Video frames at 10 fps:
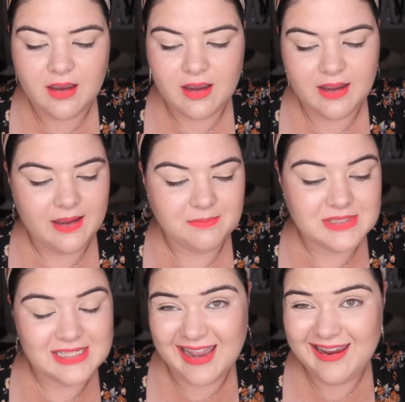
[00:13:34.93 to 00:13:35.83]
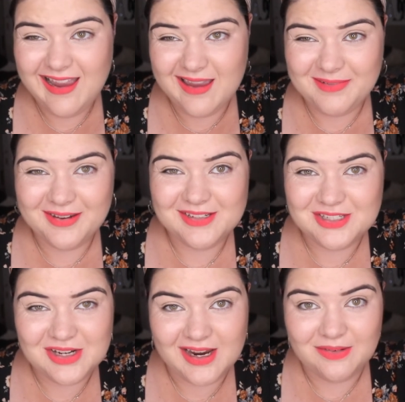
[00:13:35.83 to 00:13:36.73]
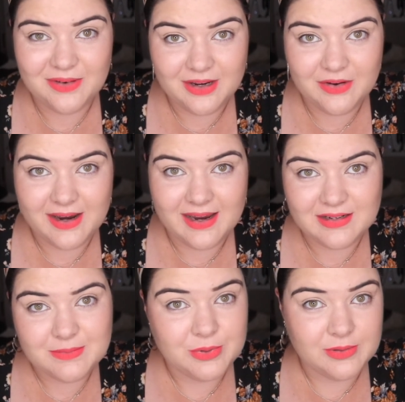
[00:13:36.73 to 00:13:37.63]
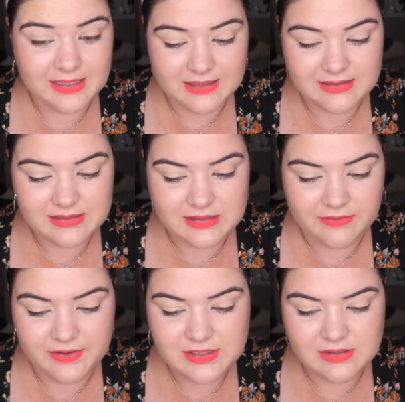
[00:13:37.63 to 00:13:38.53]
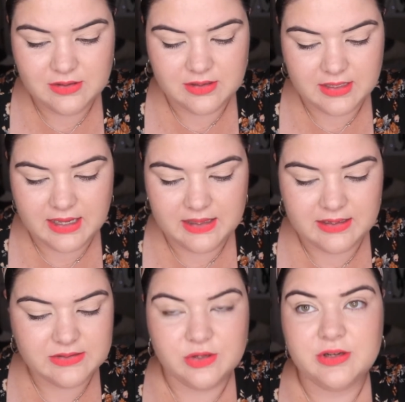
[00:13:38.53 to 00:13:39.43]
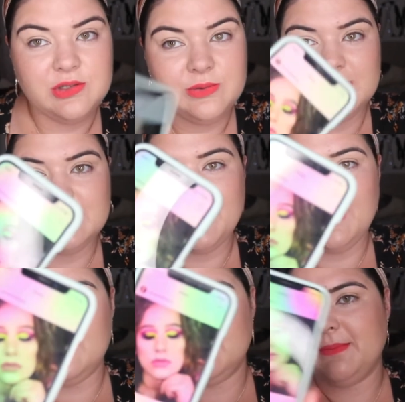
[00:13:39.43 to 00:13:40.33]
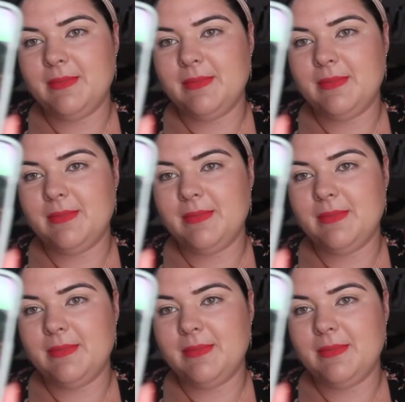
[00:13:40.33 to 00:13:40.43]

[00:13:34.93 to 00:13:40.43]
Um, today I'm going to try and recreate Paulina's first look that I think I saw her do with this palette that